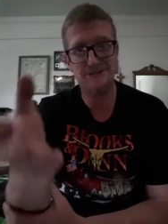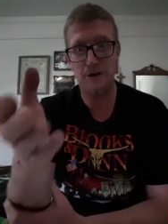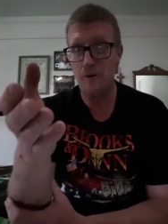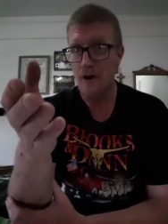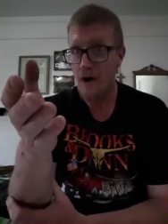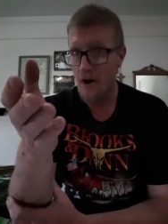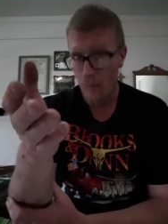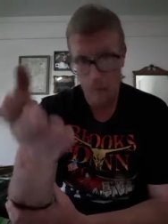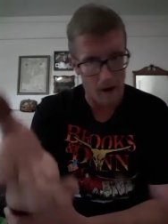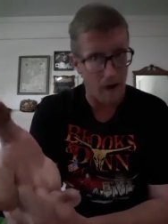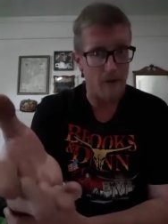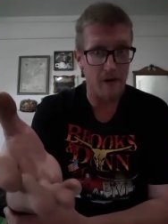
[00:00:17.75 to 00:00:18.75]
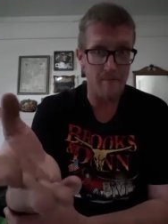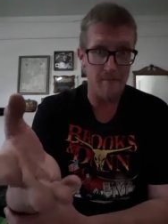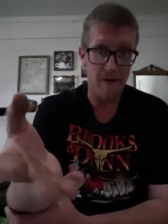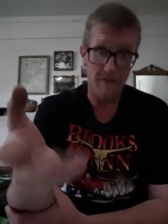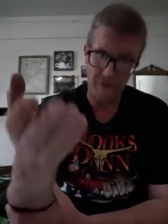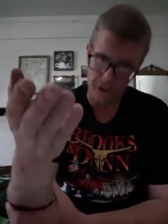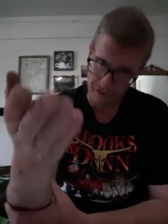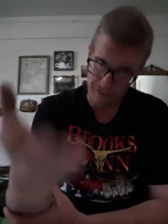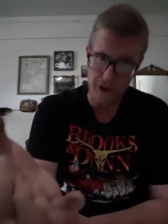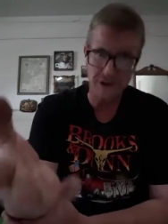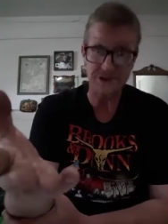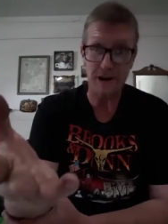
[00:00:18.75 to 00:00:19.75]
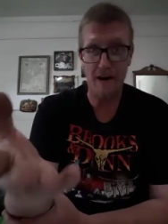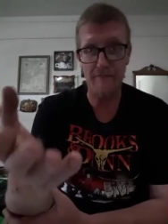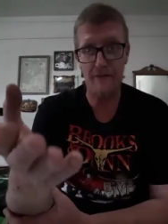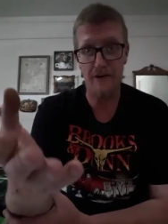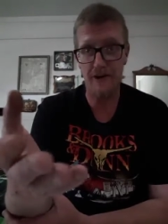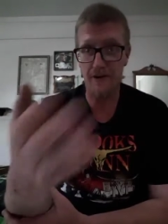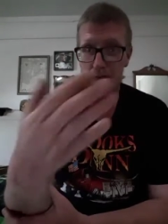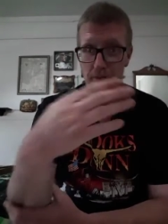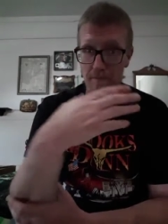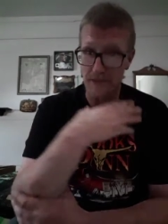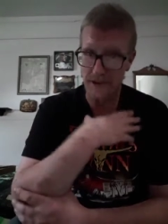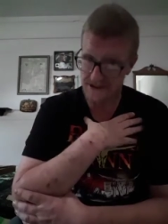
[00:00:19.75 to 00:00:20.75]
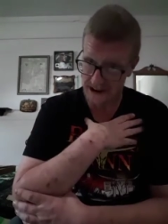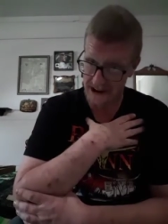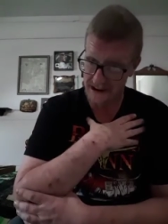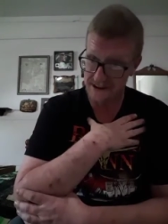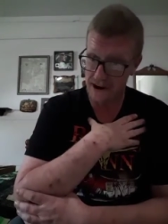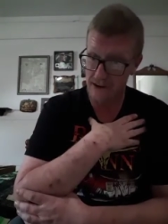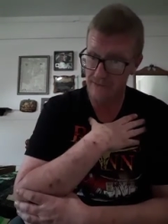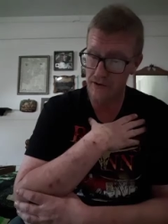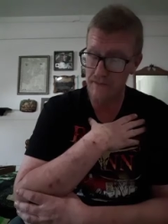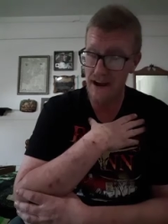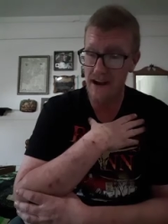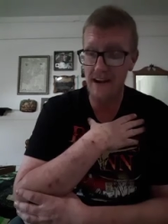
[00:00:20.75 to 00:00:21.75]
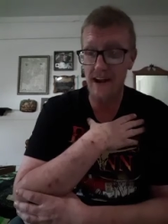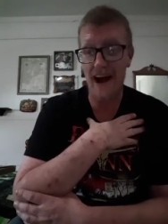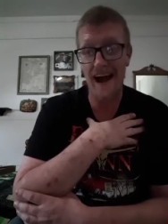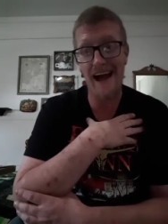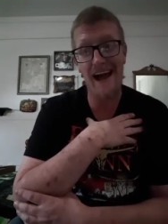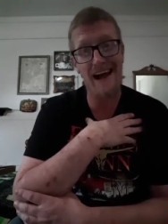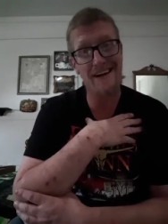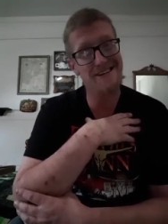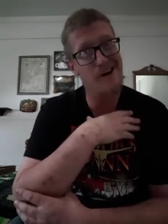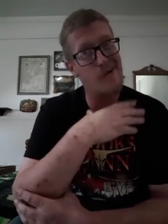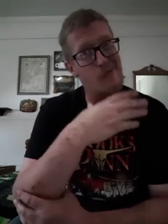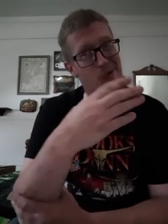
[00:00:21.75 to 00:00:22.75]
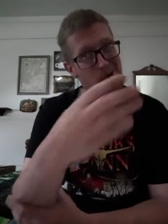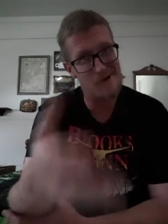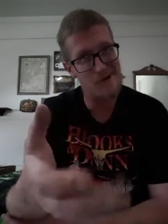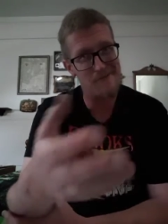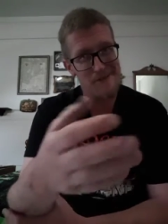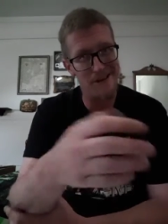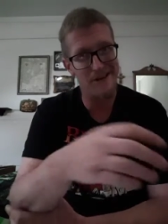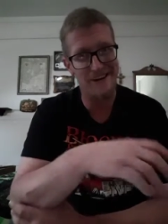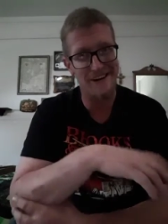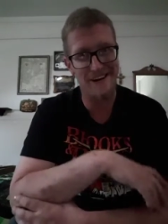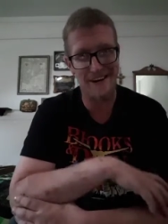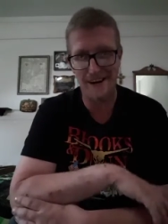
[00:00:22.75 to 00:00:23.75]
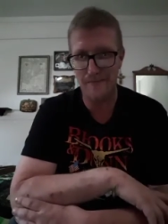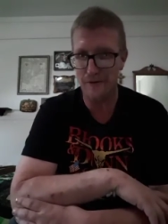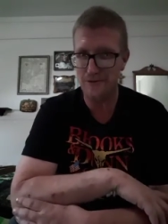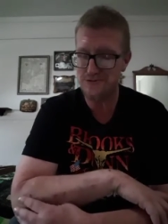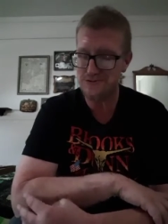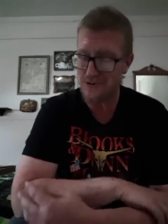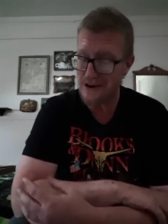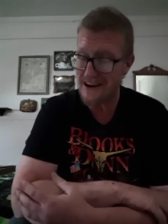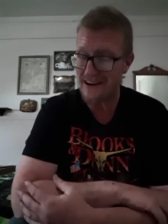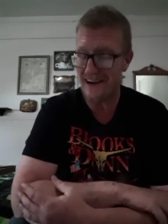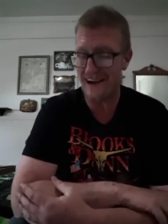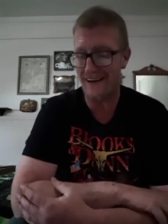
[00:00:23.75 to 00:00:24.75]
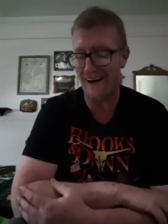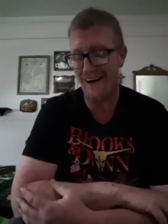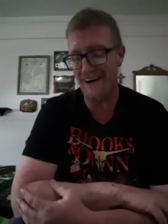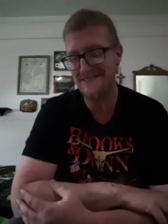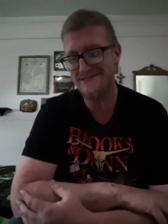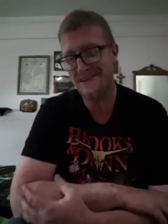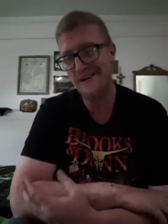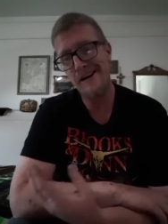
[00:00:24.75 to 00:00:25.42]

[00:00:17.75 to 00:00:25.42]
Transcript: So welcome for the first time for you, the second time for me, and um, we're going to be looking at Hebrews 3 today, guys.